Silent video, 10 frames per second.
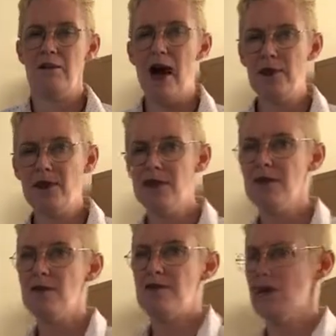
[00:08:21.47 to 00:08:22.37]

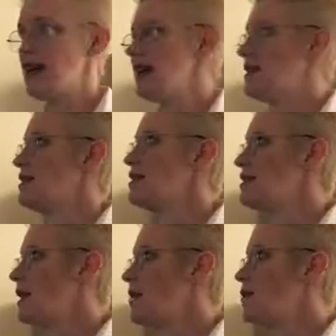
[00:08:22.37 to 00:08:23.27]
Baptism
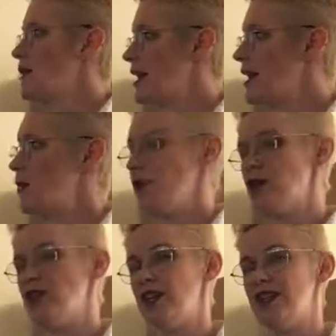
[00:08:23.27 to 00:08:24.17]
means being
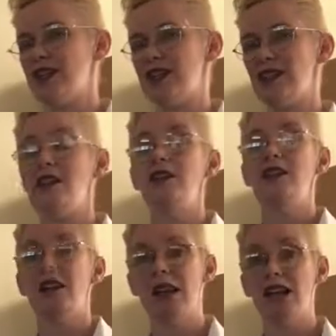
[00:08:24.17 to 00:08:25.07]
with Jesus
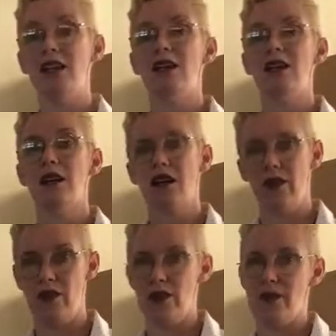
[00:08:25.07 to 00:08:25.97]
in
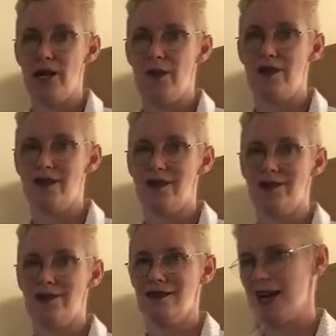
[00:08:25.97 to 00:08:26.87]
the depths.
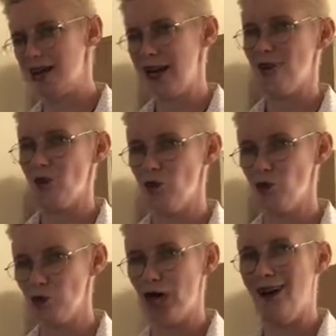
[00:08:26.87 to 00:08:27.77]
It's that
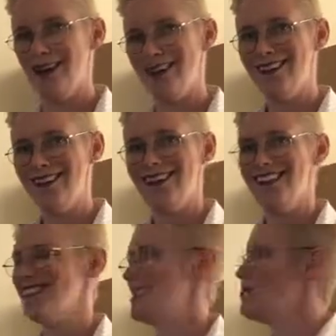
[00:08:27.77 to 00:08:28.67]
water.
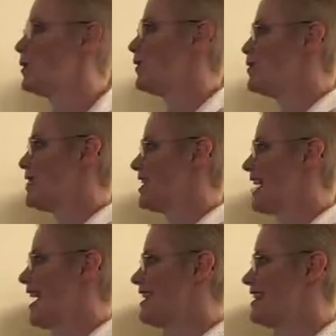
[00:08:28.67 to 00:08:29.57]
Symbology
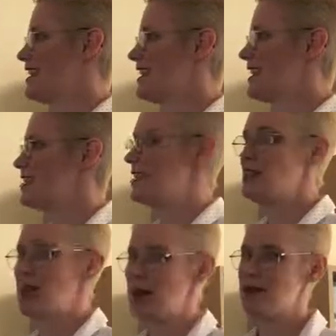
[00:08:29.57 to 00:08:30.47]
again, the
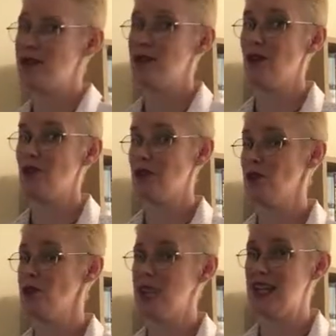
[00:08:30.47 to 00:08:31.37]
depth of
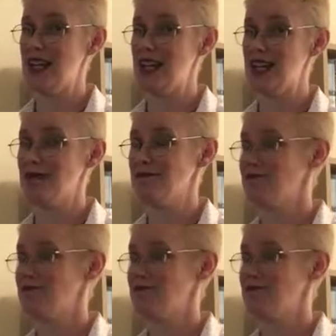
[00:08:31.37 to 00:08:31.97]
human need,